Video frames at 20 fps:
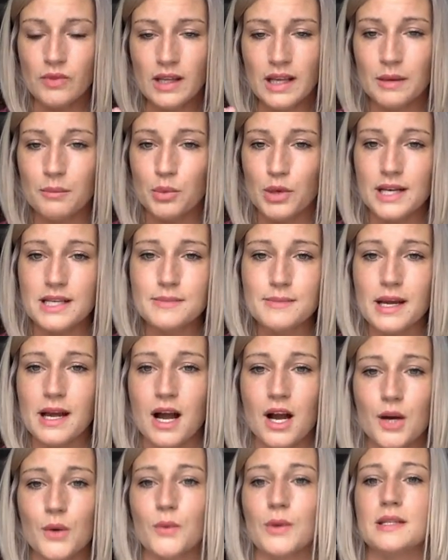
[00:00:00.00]
it breaks my
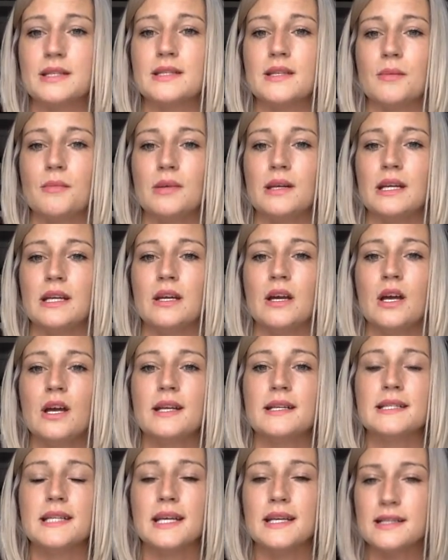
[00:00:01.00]
heart when somebody
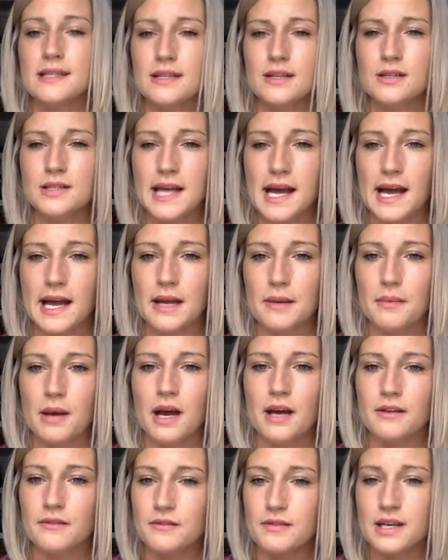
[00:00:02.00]
takes their time
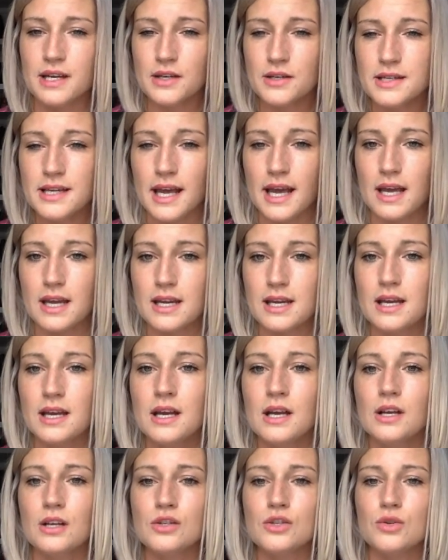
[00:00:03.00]
out of their day
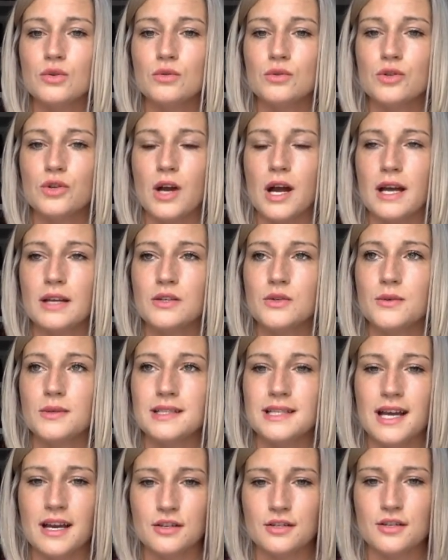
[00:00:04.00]
to try to
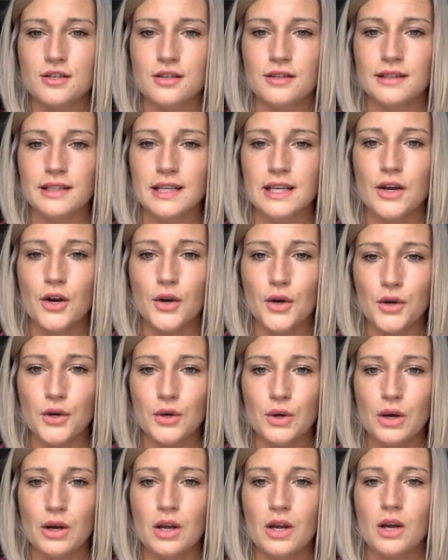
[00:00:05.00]
intentionally
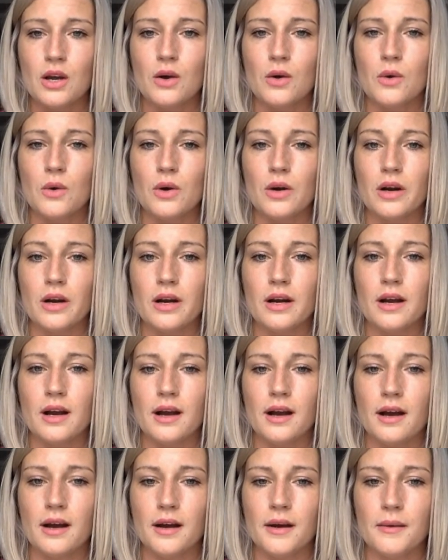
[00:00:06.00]
hurt or
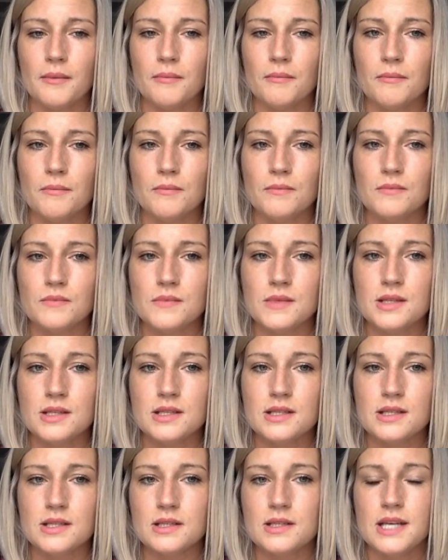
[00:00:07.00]

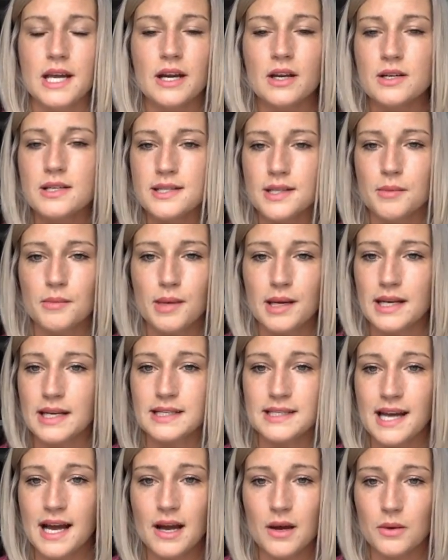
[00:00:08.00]
tear somebody
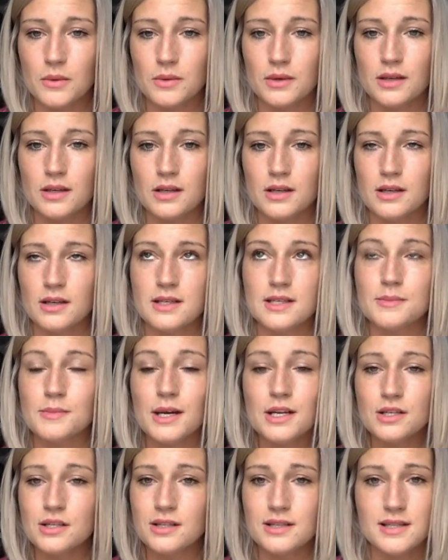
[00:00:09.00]
down,
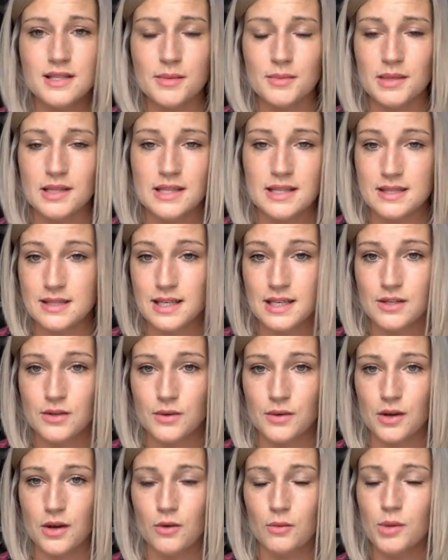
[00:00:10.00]
especially somebody that they
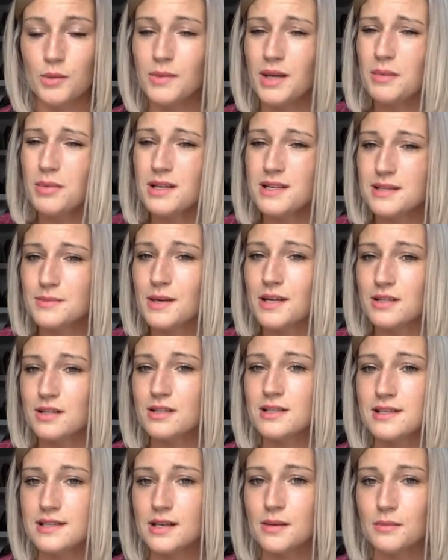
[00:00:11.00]
don't know, but maybe
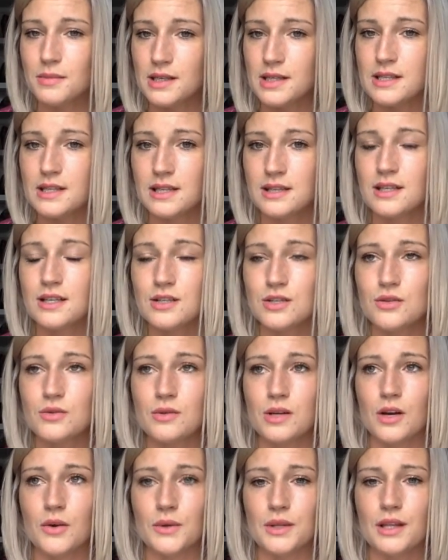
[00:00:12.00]
especially somebody that they do
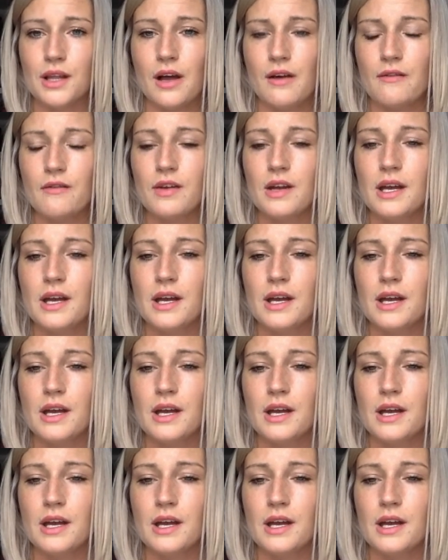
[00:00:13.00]
know and love.